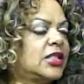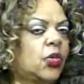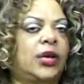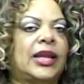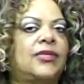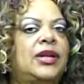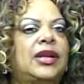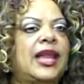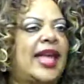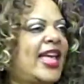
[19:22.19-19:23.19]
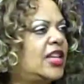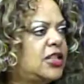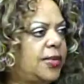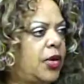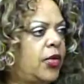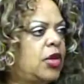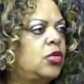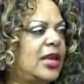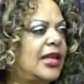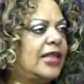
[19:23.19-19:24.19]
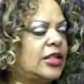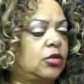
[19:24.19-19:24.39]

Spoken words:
So we're not even in that age anymore where you need that.